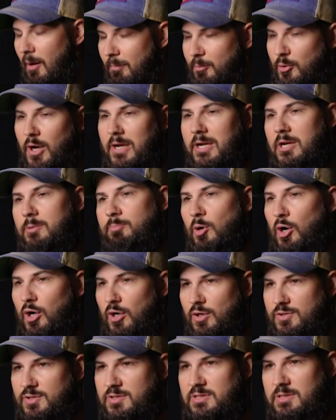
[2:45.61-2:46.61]
upgraded
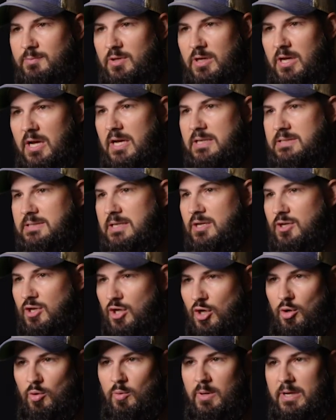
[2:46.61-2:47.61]
part to some of the guys that
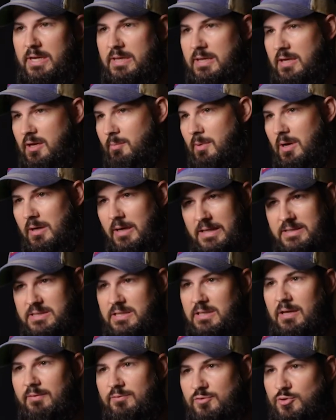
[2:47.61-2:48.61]
know anything about
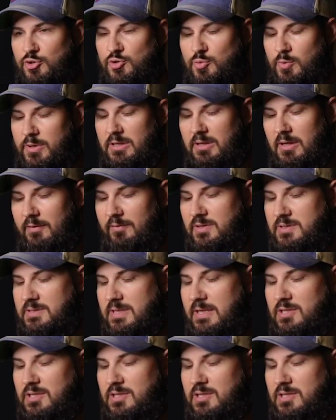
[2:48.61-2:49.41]
1911s or 2011s.